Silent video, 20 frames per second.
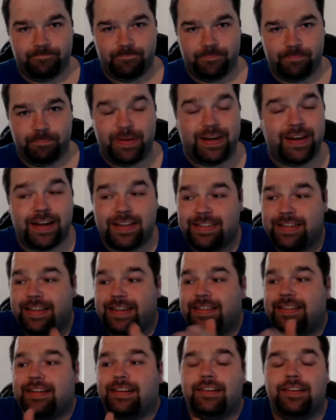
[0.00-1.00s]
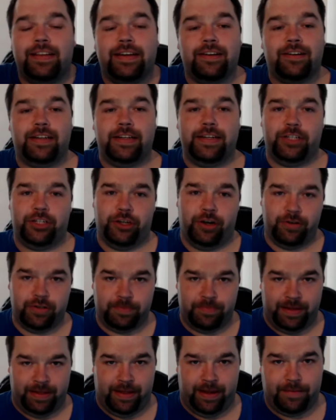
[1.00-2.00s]
Because this clearly shows
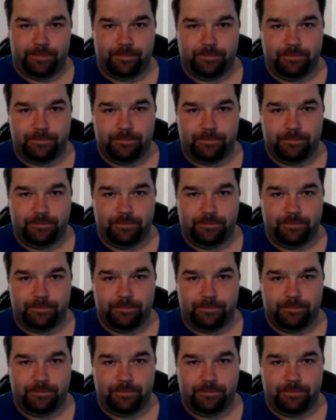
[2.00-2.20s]
me that.